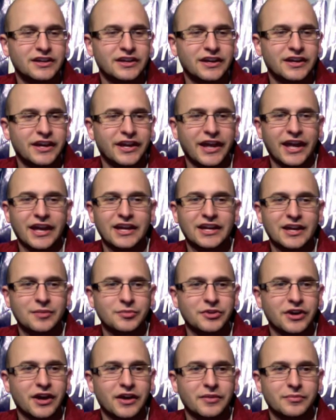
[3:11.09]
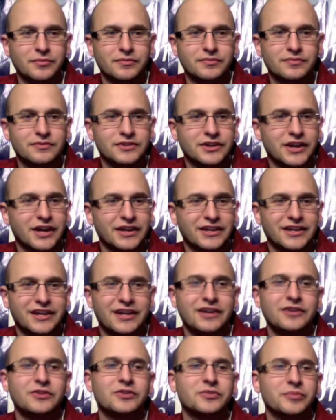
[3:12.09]
and A&M got
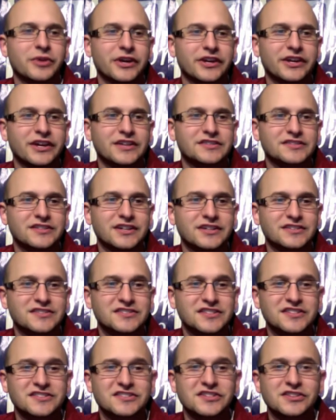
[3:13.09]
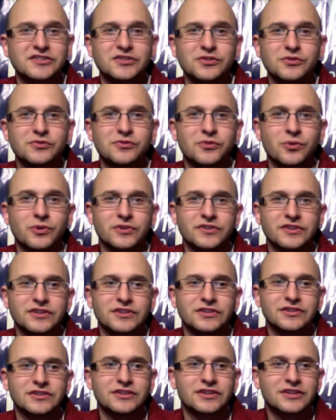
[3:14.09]
killed by K-State
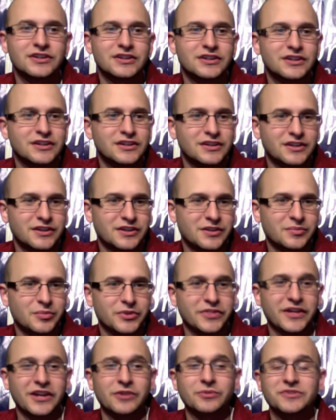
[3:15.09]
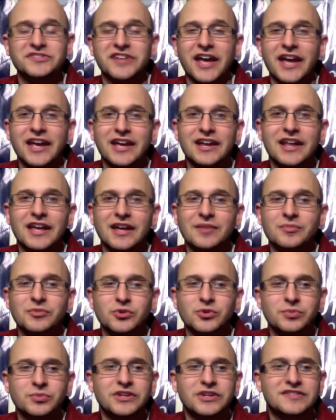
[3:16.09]
62-14. But then it was A&M
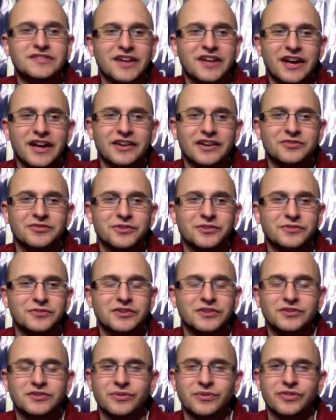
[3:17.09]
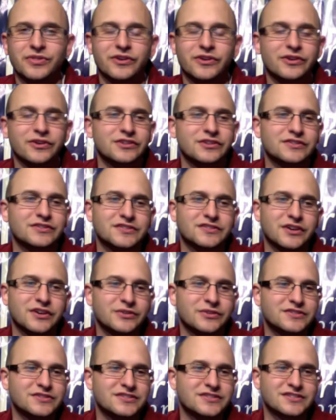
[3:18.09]
who beat Tech 52-30. So
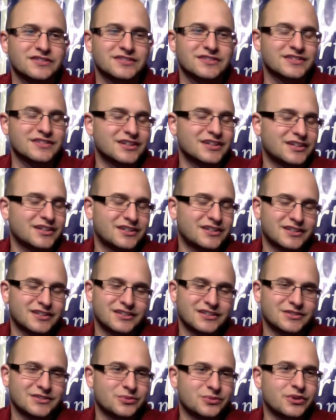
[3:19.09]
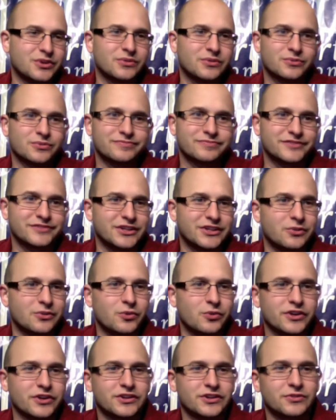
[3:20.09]
it's just, what
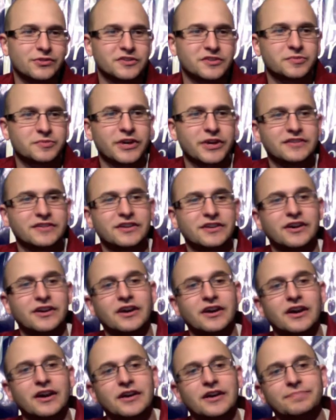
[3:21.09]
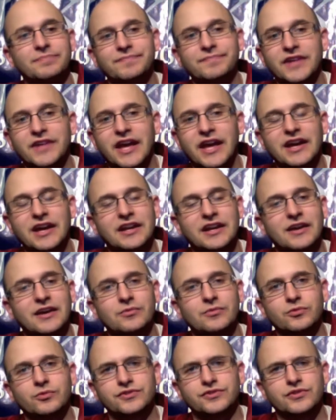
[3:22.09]
can you expect here?
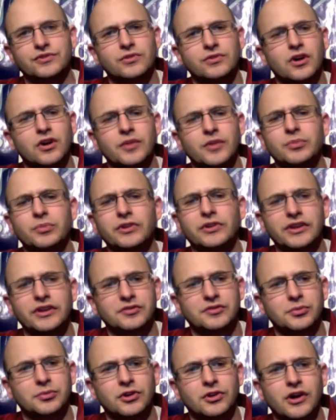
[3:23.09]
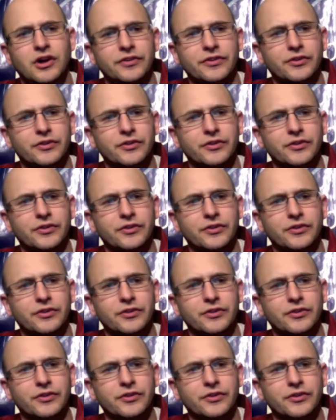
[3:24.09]
A&M was unbelievable on the